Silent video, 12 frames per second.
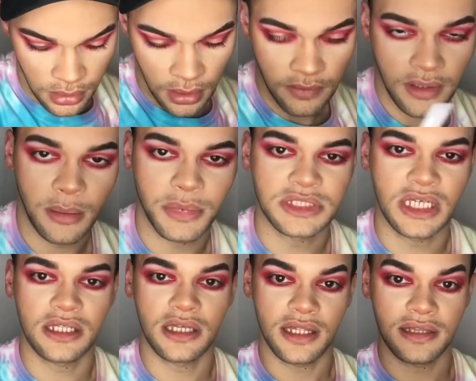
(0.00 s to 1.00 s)
And then I'm gonna
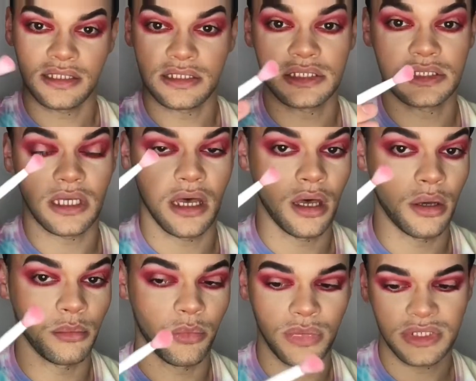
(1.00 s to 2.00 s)
take this,
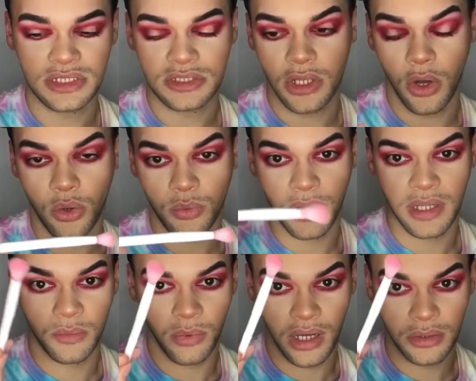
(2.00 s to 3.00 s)
this is an old Wet n
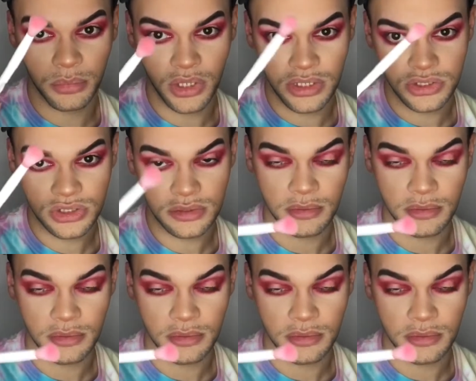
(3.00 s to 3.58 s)
Wild brush.